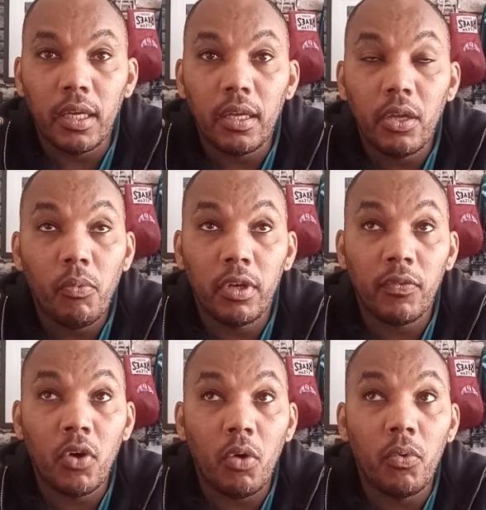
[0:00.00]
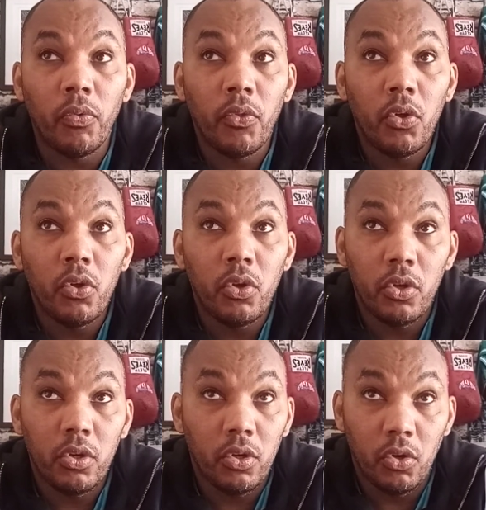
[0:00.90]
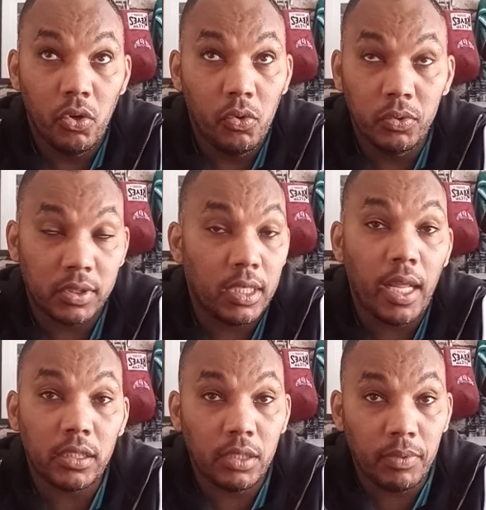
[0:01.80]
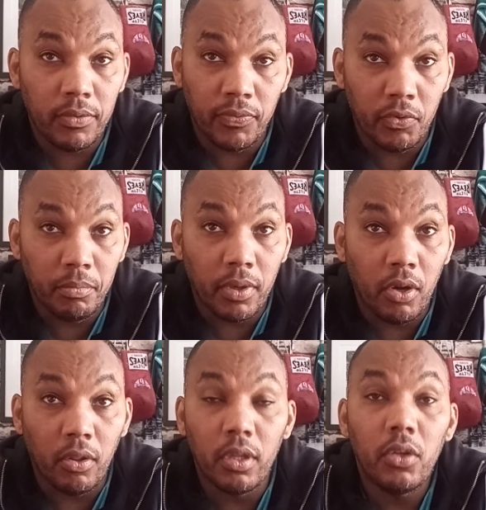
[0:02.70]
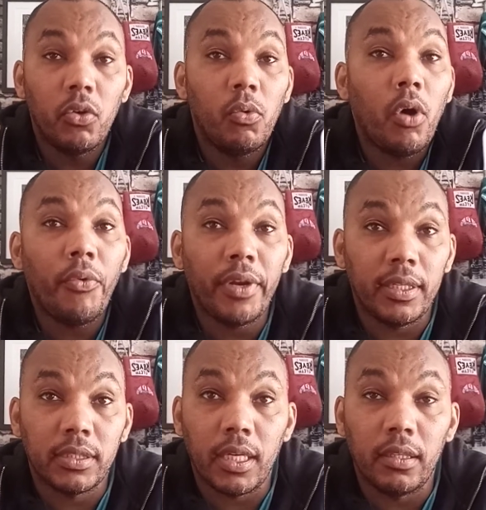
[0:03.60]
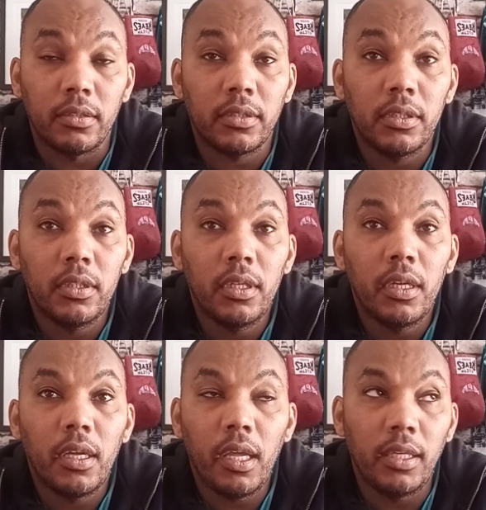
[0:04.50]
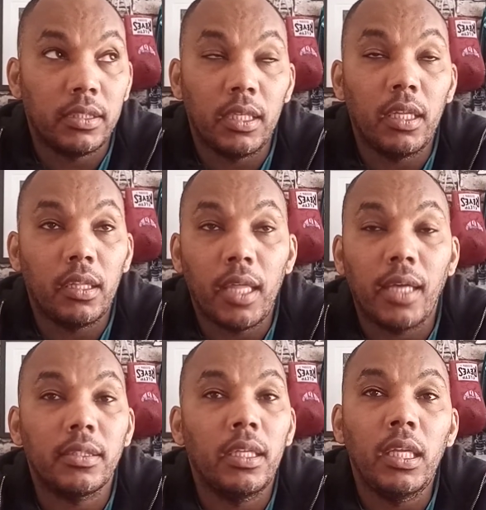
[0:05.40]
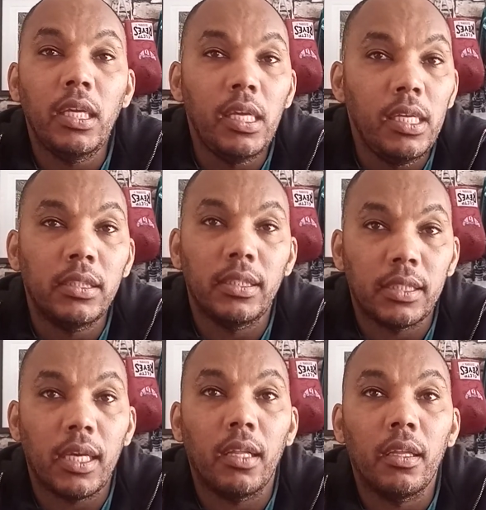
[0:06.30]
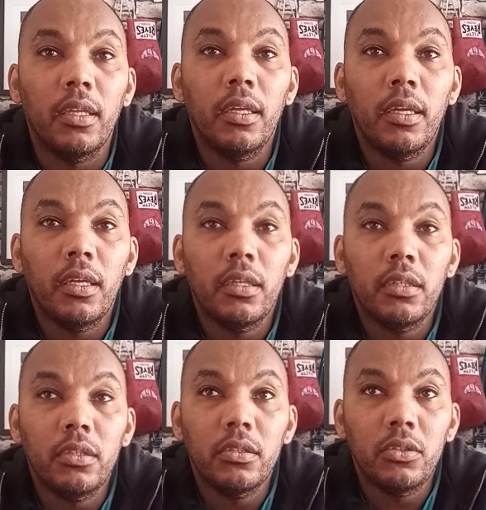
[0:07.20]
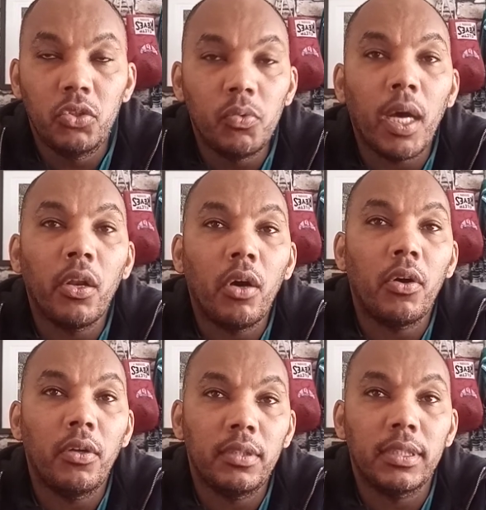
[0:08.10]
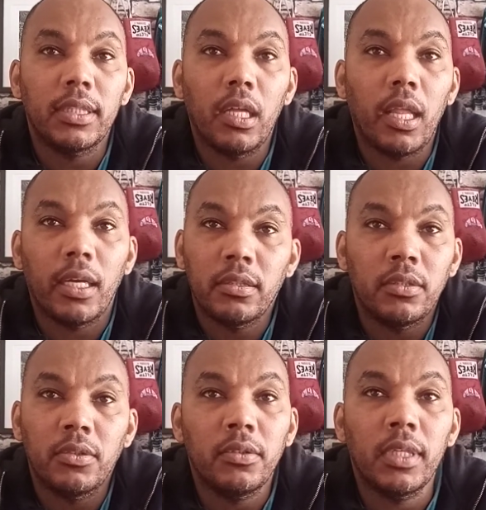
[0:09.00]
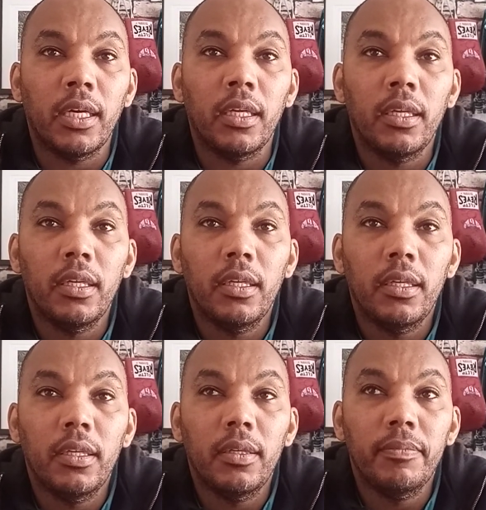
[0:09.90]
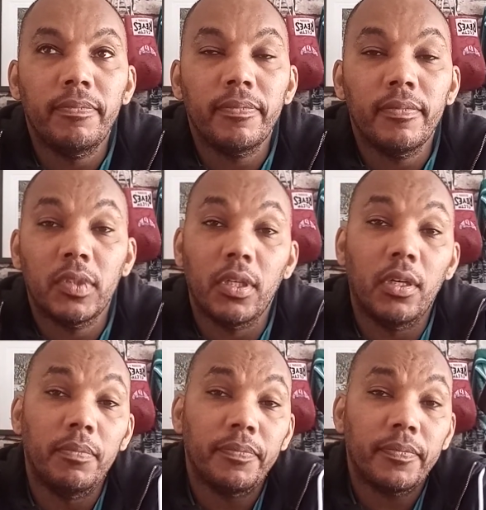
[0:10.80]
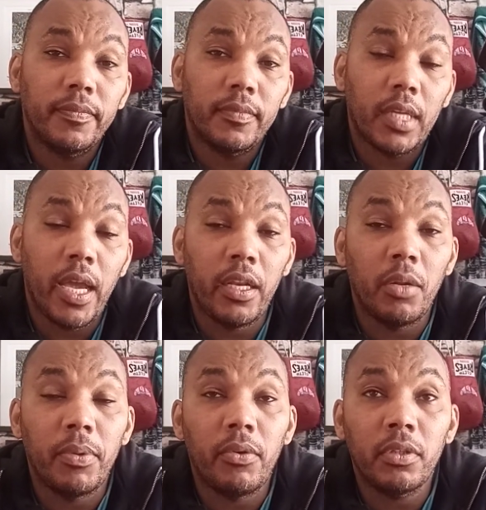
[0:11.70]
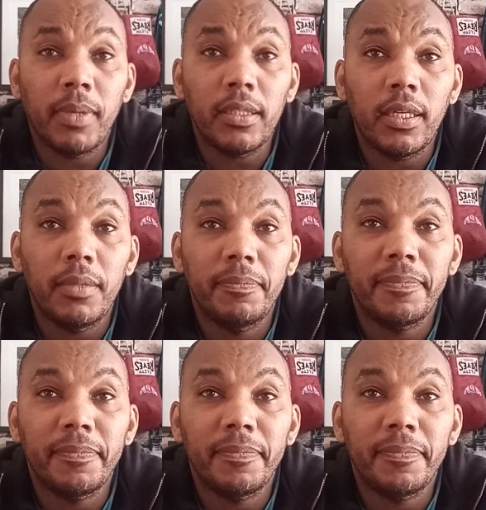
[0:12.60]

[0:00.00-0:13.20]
Yeah. When they've got one who's connected with the football, who already sells, that's an easy sell. You are not going to sell as the good guy. So I ended up in the world's bad guy.